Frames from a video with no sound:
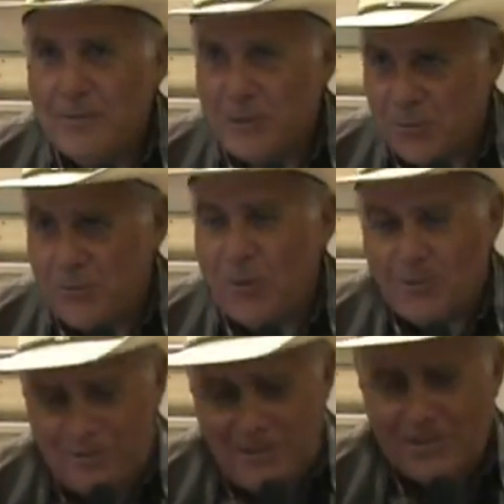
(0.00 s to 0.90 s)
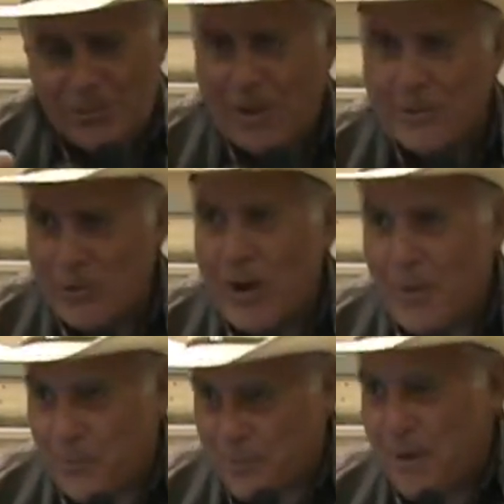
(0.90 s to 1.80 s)
was what states'
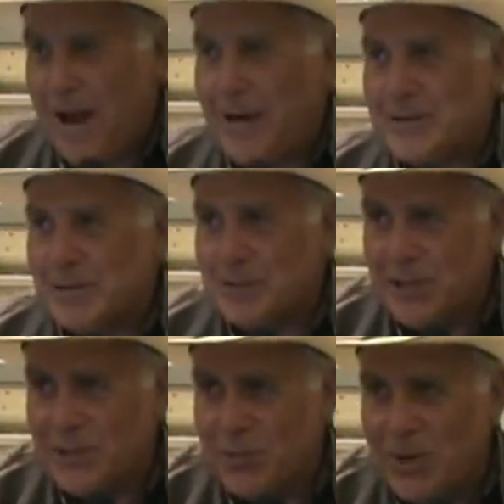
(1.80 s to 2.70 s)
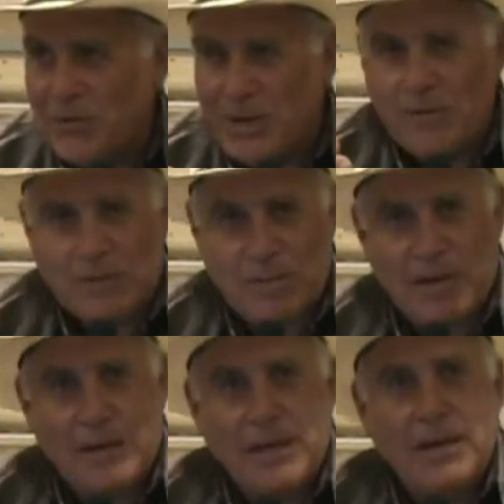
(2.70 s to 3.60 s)
right was about. Some states wanted to have slavery, some
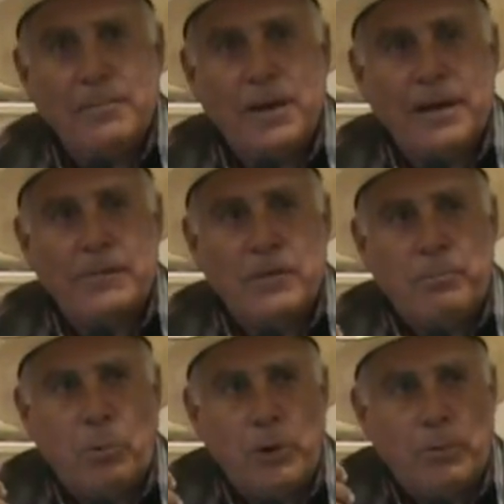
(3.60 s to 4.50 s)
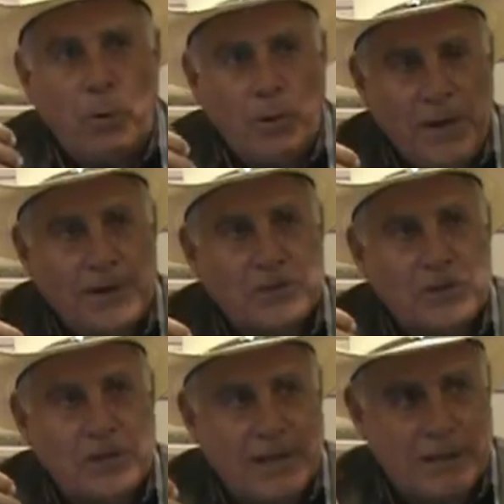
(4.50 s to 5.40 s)
didn't. But it boiled down to
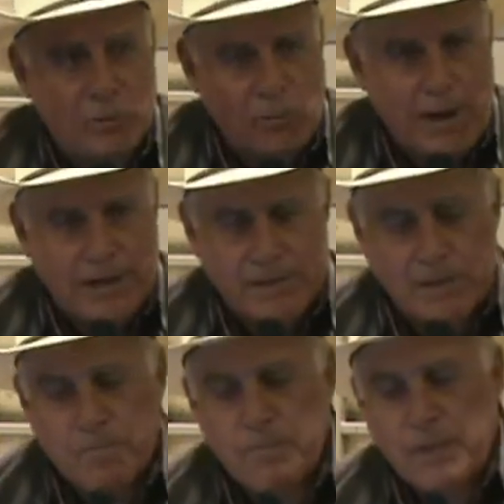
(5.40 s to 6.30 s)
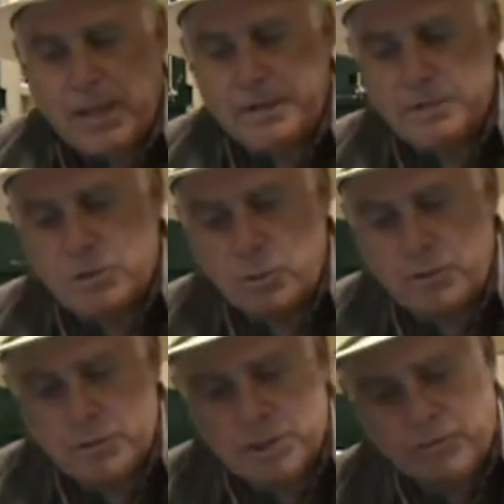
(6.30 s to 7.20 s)
states' rights. And
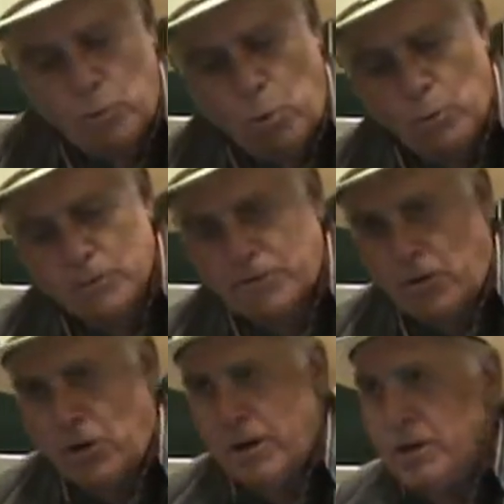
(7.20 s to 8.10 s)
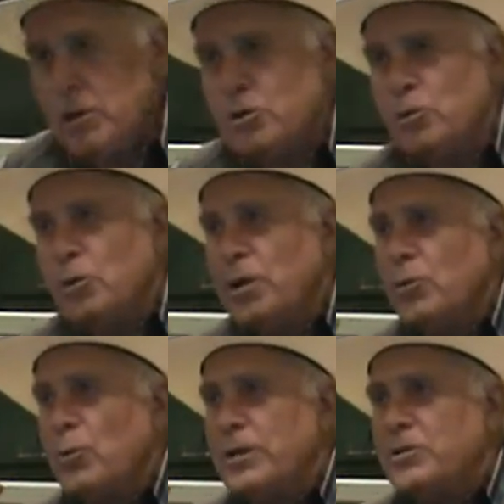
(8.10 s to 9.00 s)
so the Civil War was fought
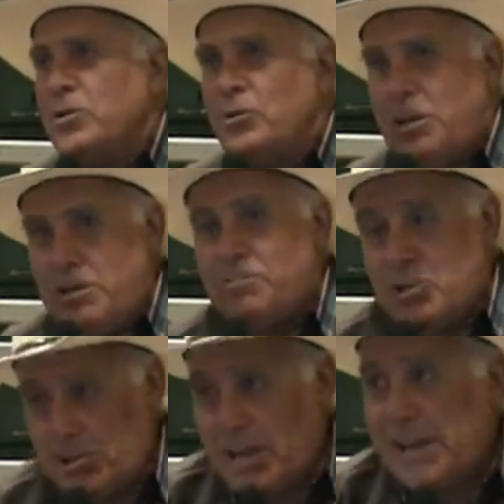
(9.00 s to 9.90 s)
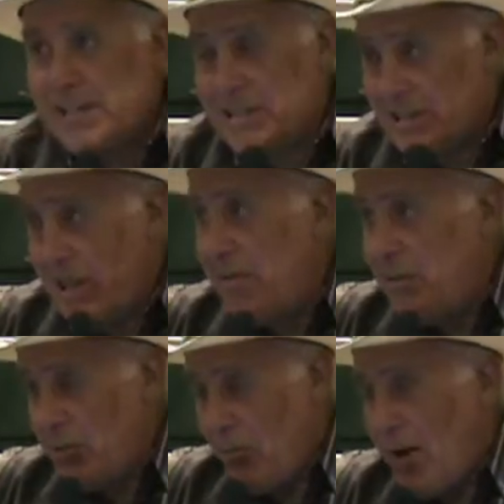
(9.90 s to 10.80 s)
to keep states
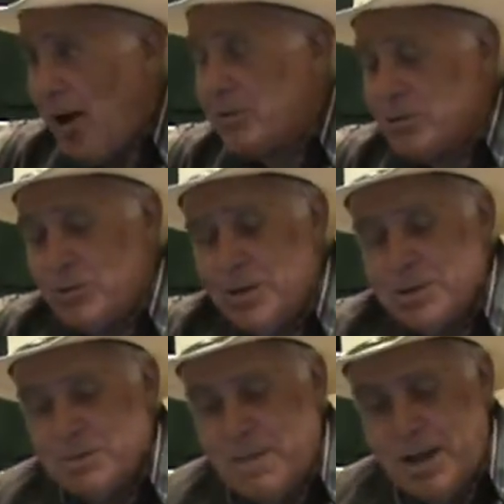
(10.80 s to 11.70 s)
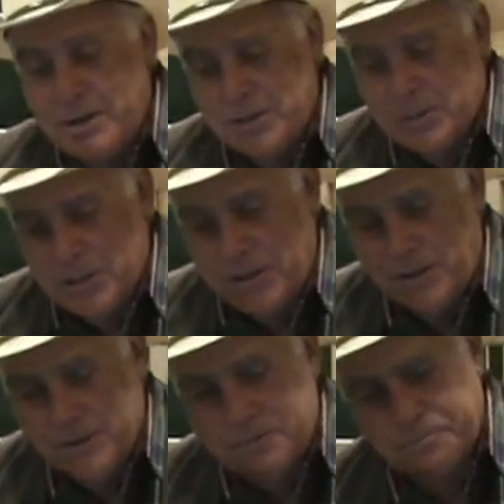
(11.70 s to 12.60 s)
having the right to manage
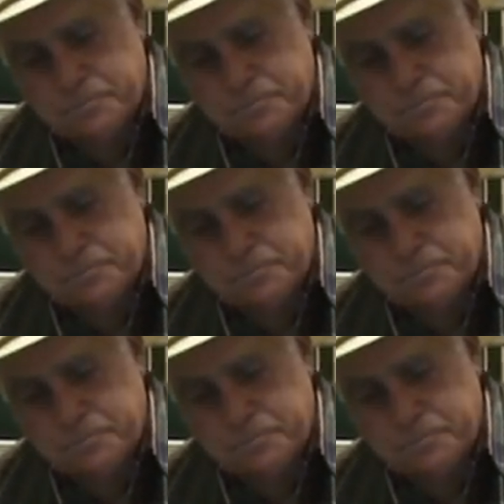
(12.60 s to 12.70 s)
themselves.